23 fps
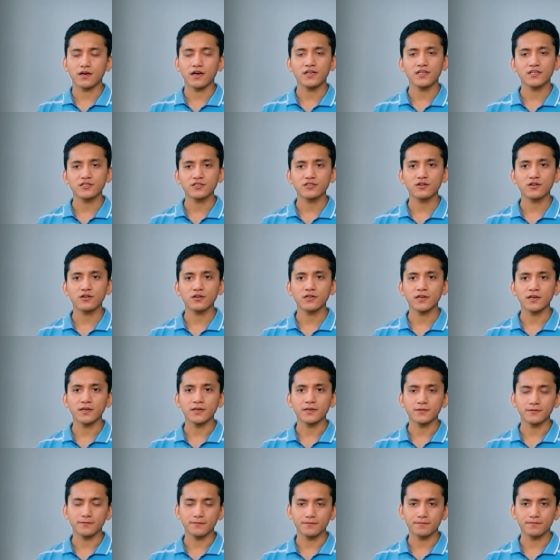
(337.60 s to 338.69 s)
I saw
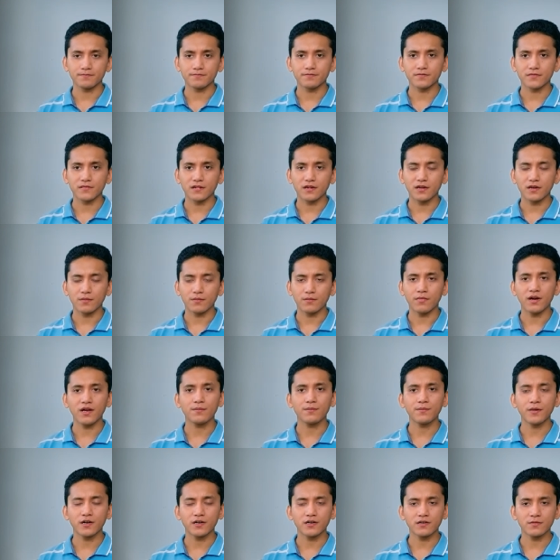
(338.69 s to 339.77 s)
that my
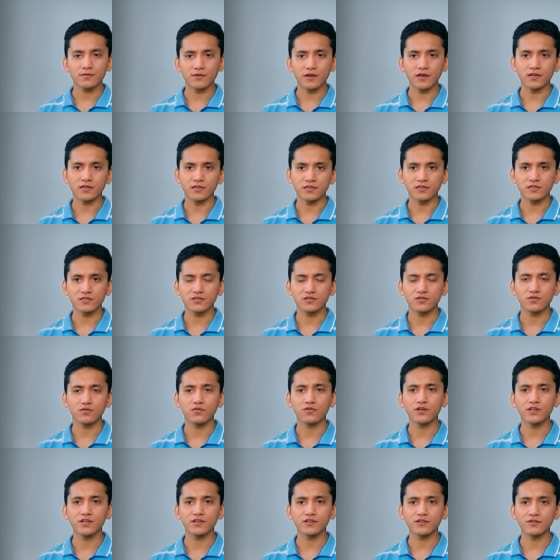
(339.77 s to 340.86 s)
partner brothers
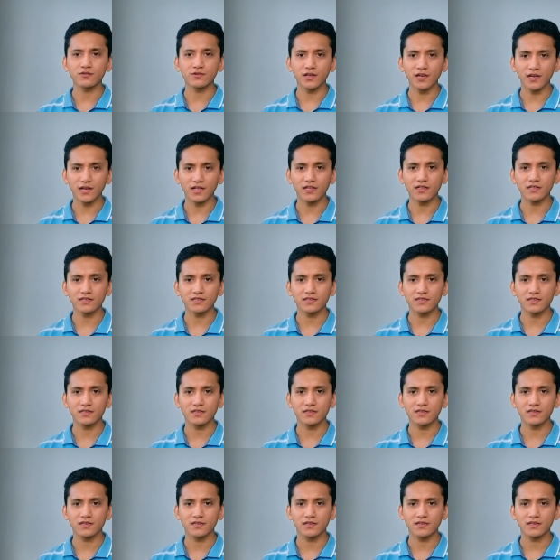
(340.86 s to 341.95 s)
were in good health,
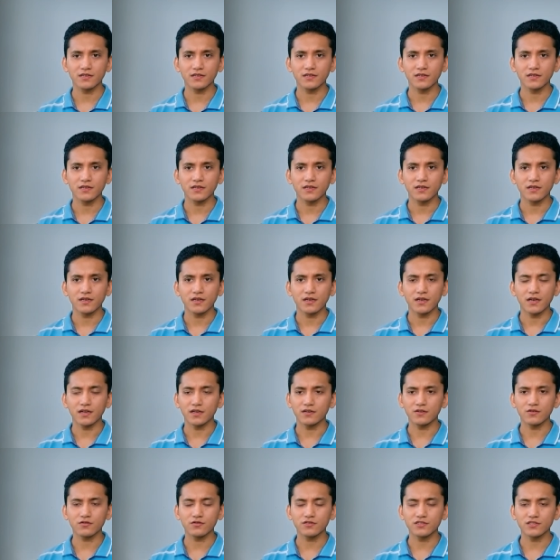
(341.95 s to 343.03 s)

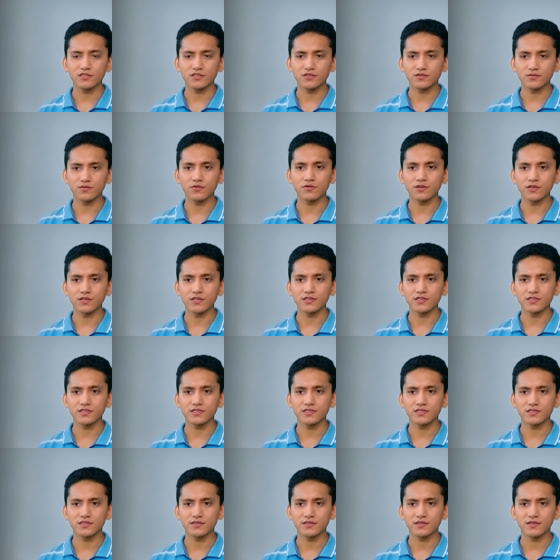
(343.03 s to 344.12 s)
had no such worries,
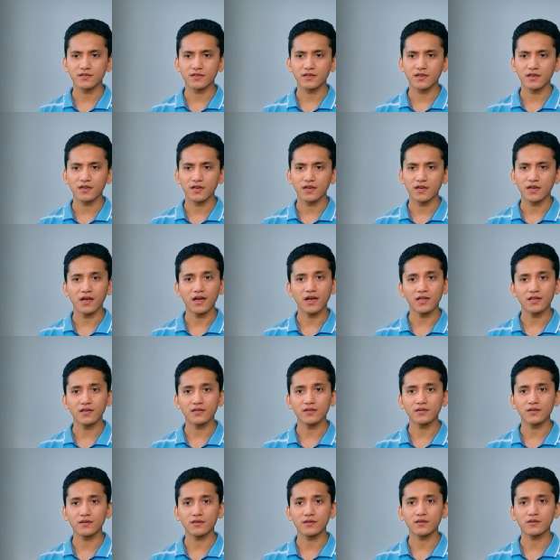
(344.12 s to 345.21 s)

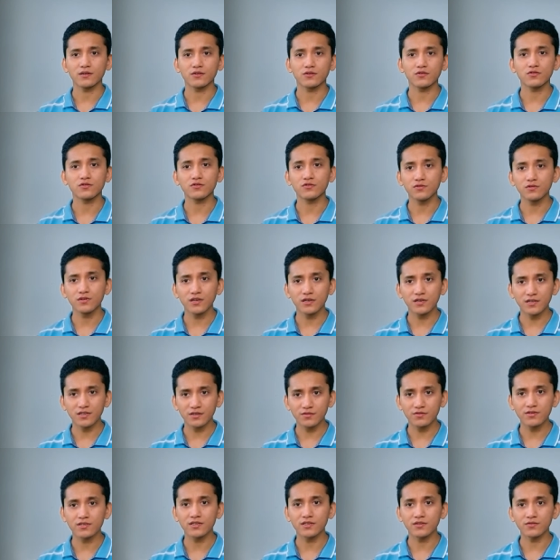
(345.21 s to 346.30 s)
and could do their
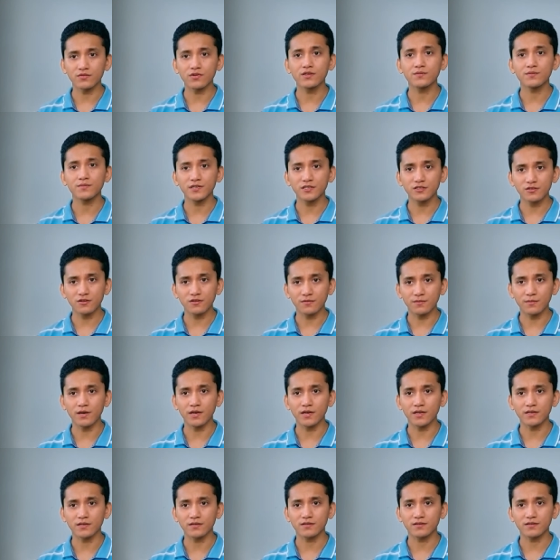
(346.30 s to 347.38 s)
duty with peace of
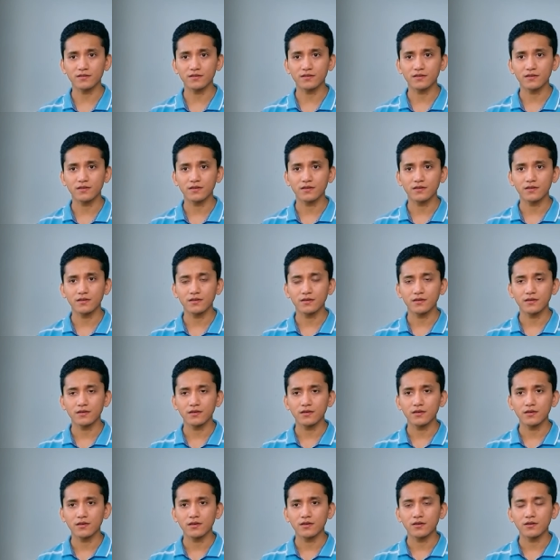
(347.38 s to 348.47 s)
mind.
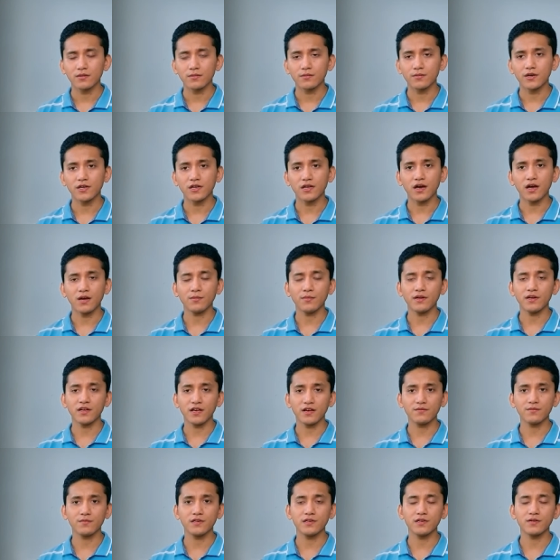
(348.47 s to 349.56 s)
But I might
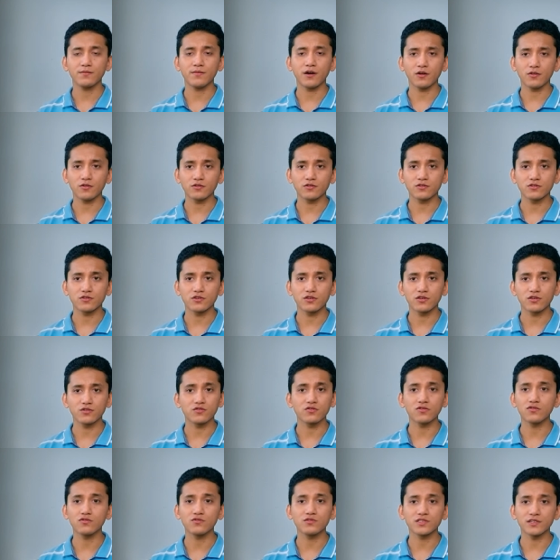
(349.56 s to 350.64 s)
have been about
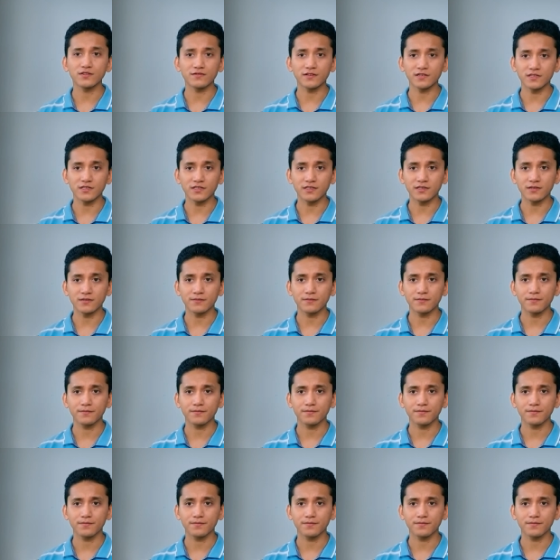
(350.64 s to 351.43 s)
to lose everything.